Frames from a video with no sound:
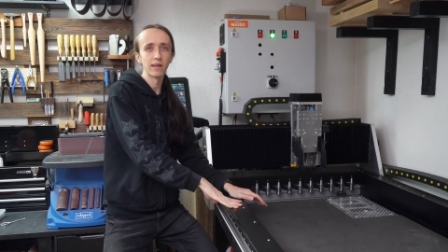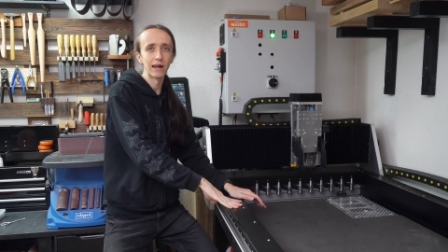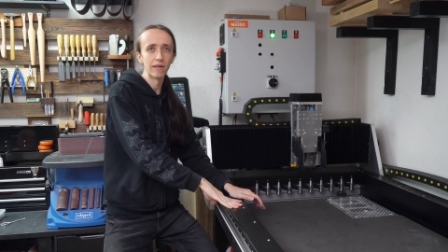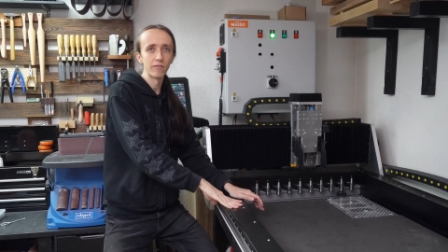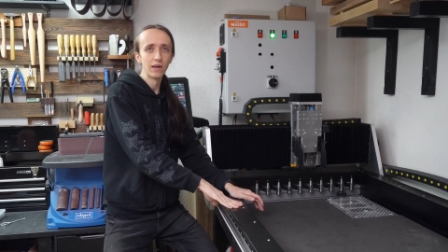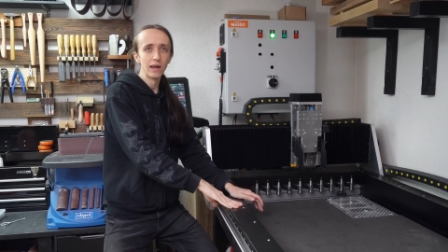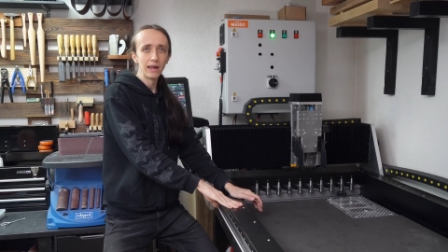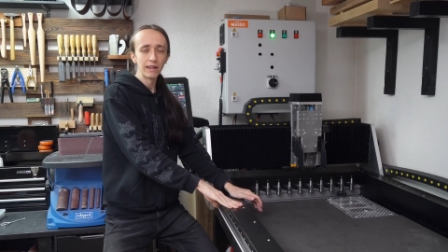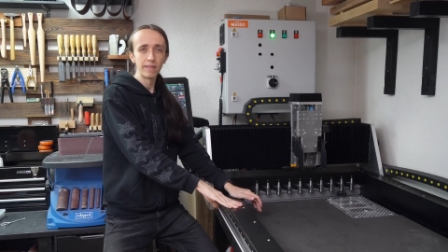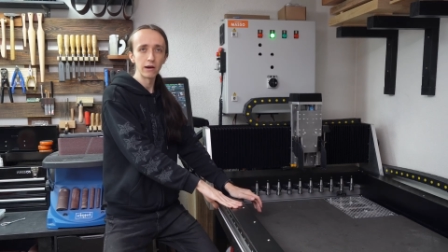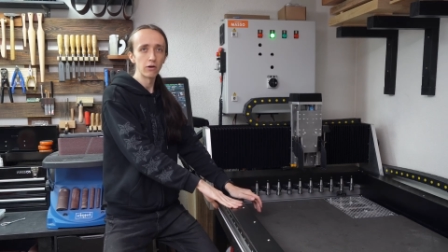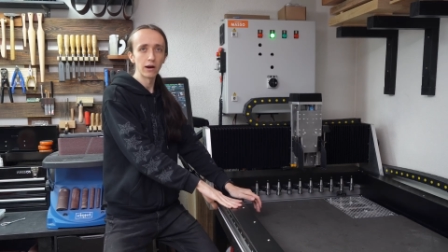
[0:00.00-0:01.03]
And
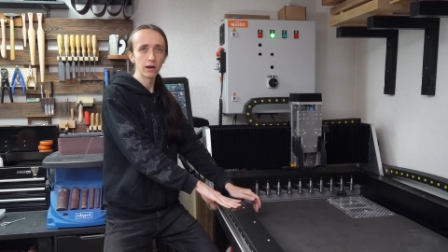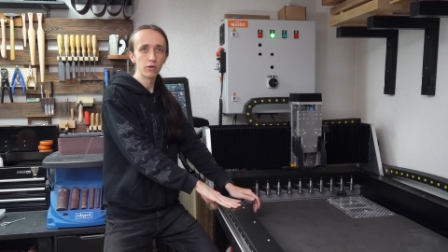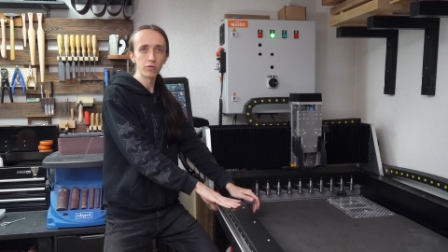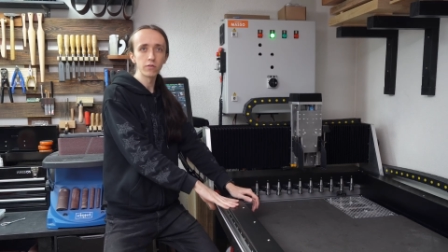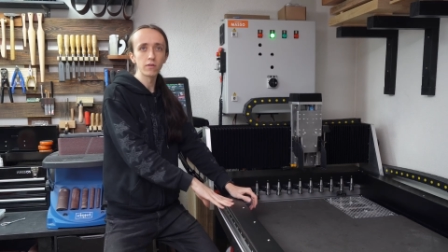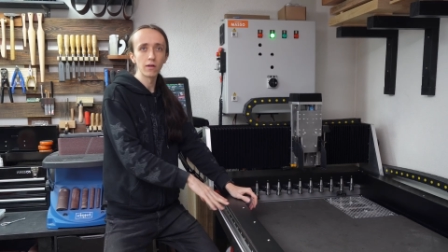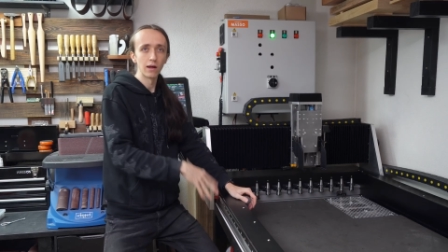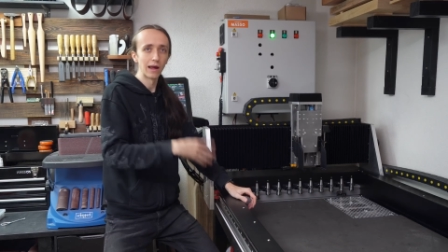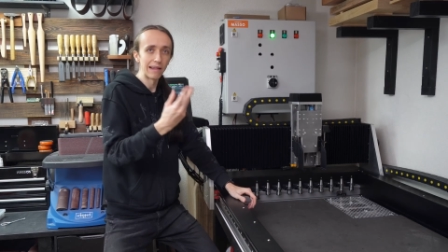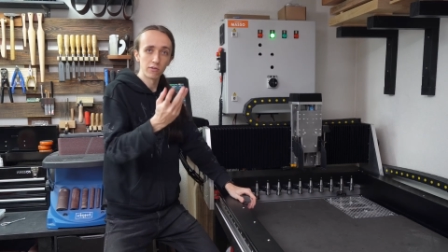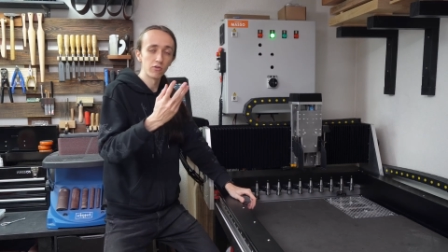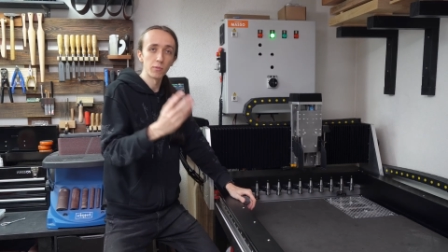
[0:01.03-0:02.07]
there I can also
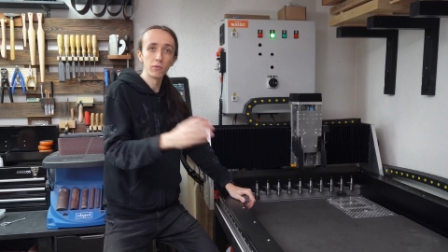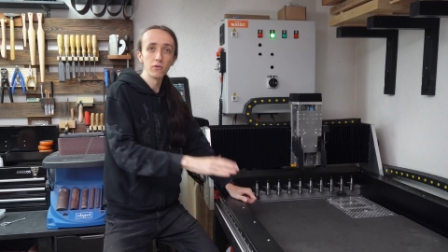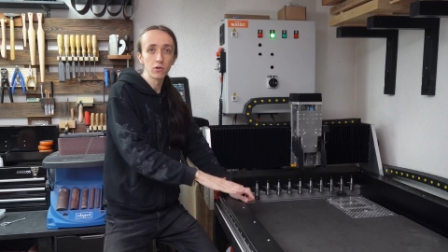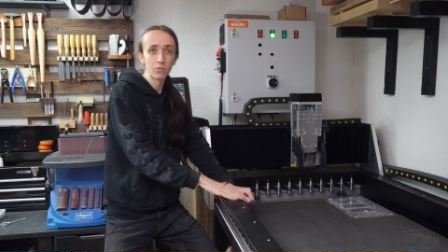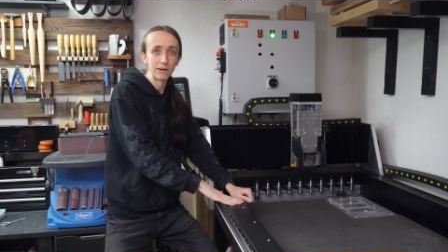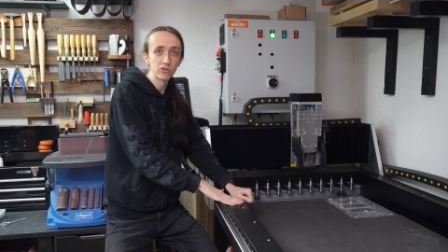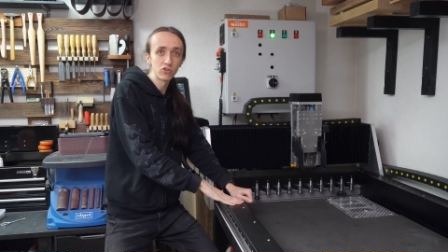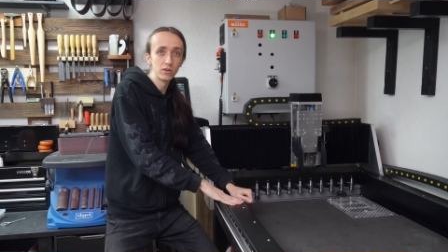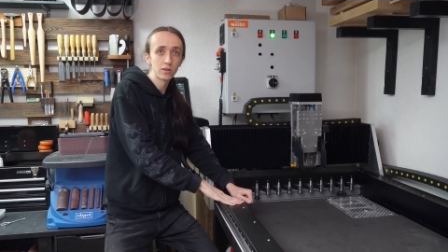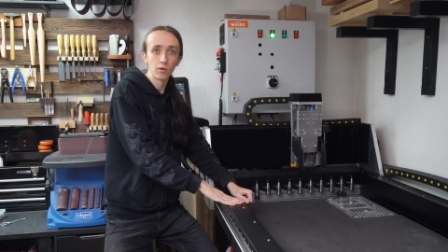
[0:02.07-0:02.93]
answer some of your questions.